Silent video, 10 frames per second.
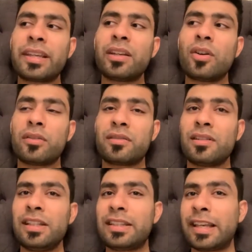taking
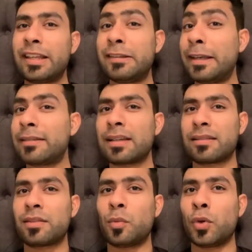constantly taking digs
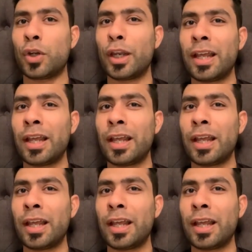at someone,